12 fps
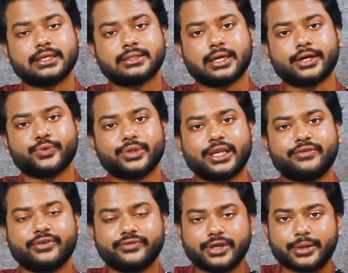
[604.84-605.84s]
tired within
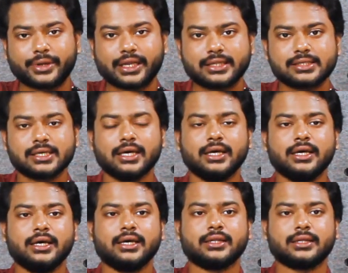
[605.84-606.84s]
15 minutes,
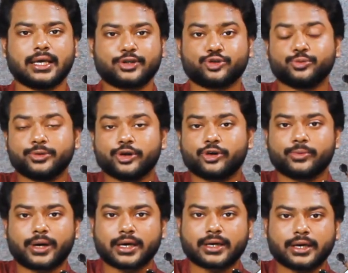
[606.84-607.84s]
then that should be your
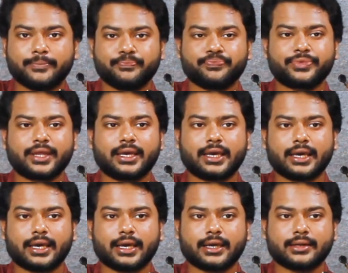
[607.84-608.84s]
marker.
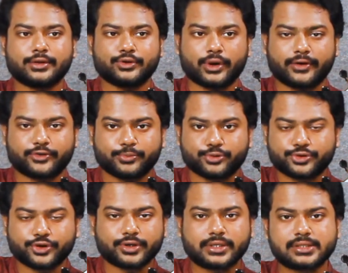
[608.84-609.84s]
and you have to
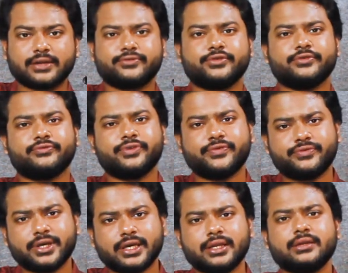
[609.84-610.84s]
push yourself to
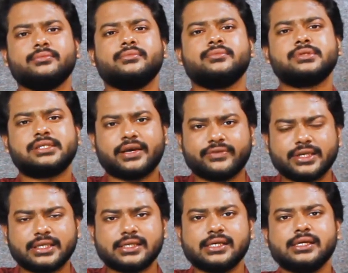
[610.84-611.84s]
15,
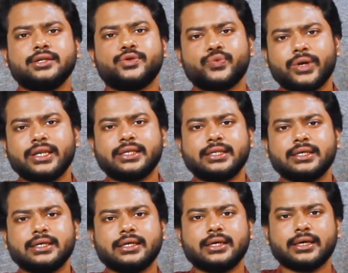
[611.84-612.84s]
17,
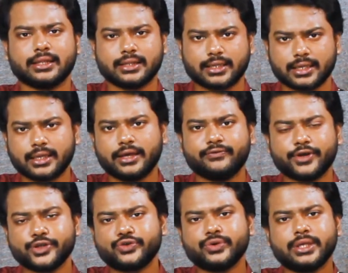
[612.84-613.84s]
20, and then
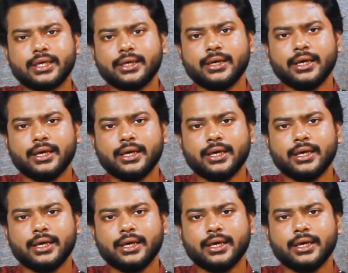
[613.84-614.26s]
eventually